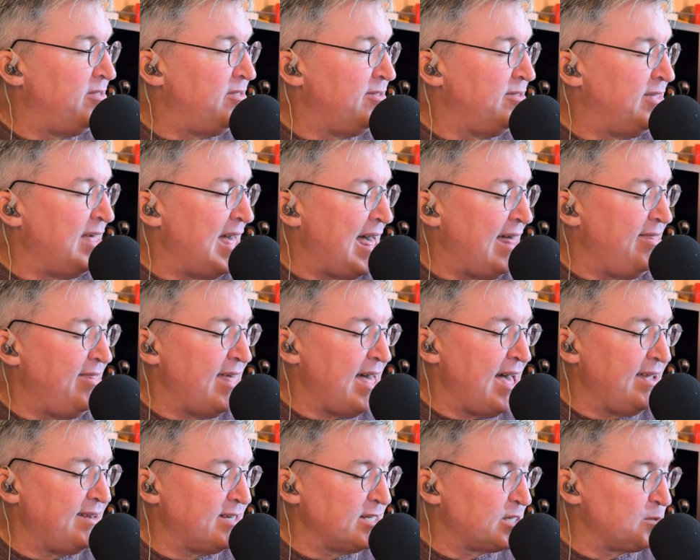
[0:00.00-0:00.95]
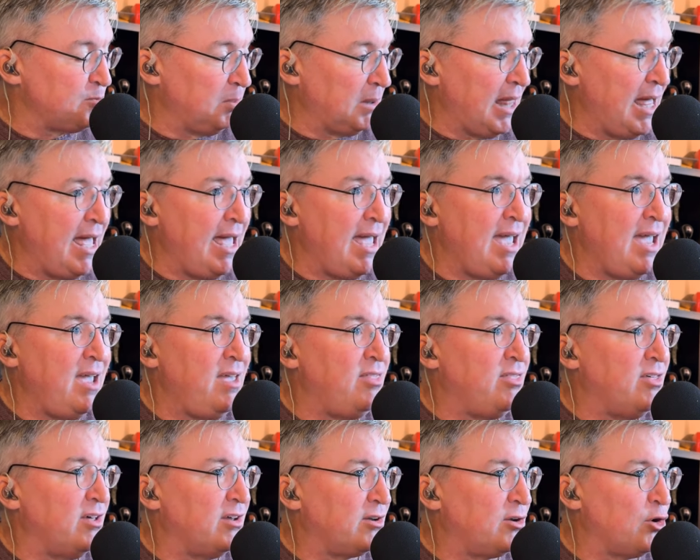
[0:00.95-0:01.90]
that that display
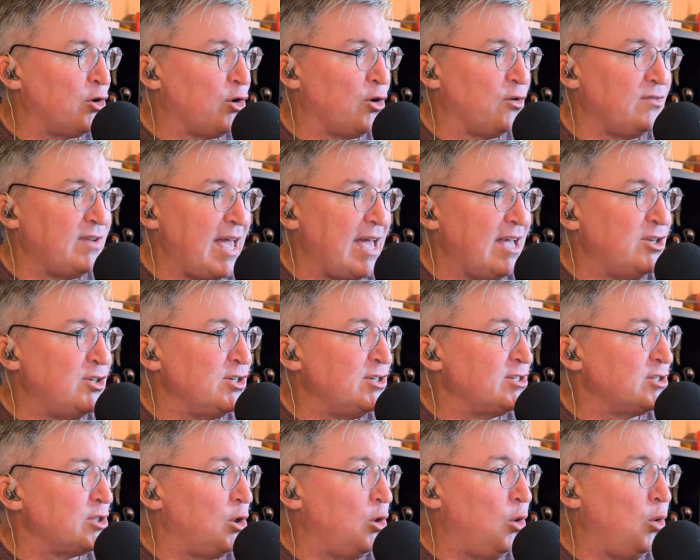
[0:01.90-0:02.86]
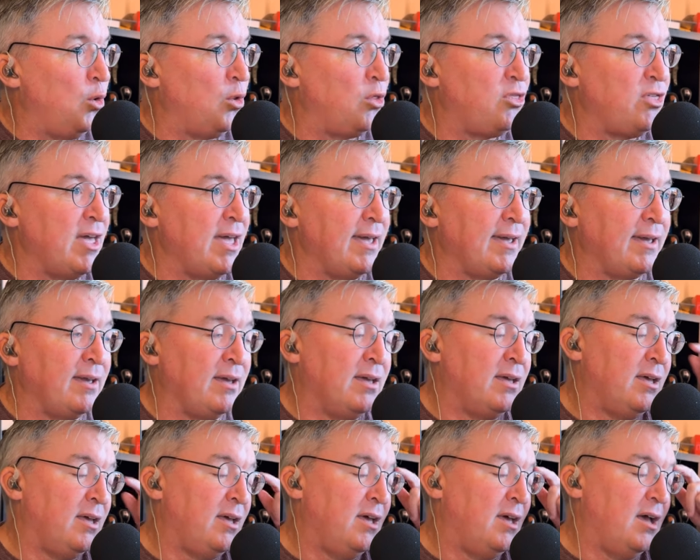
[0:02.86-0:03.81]
the curved edges the whole thing
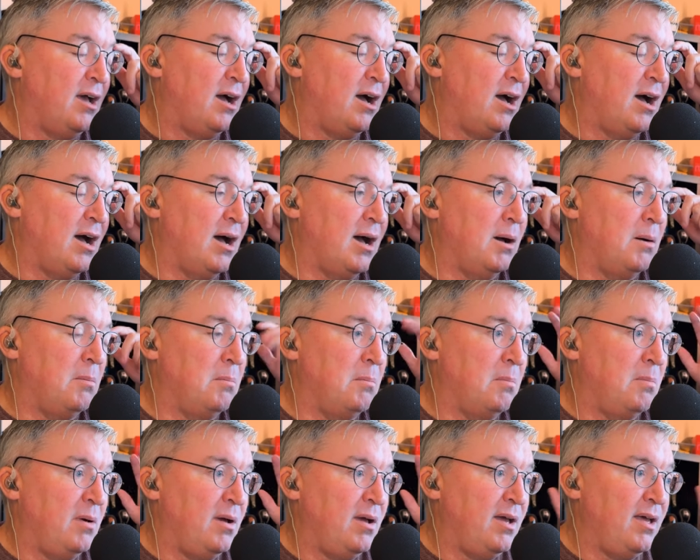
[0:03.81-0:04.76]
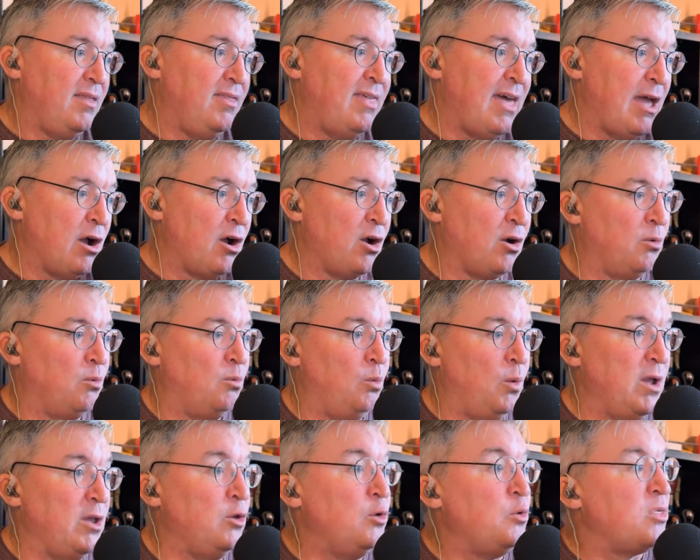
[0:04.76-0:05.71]
um, they are
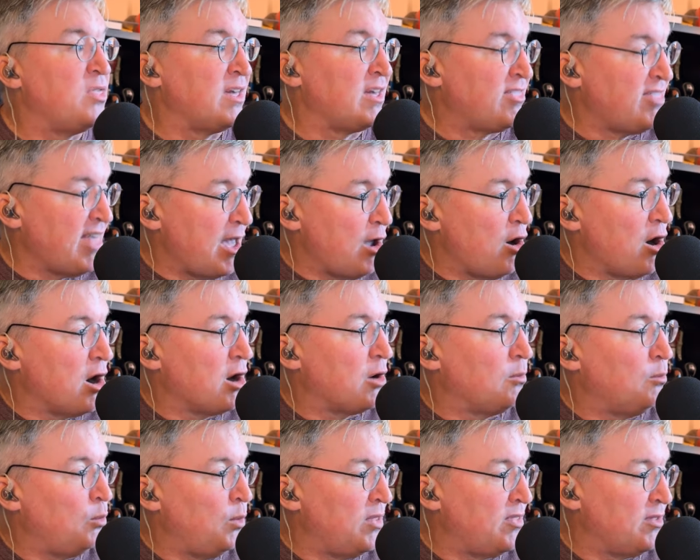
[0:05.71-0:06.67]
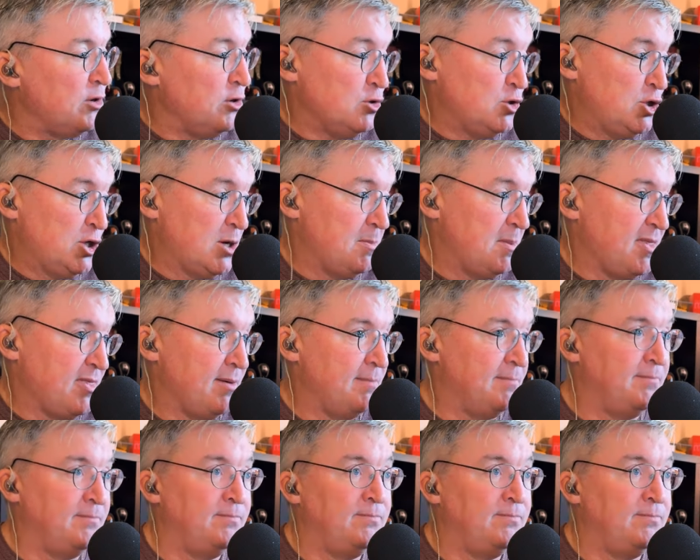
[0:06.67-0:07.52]
what you think they are with mm -hmm. a mm-hmm. new chip in them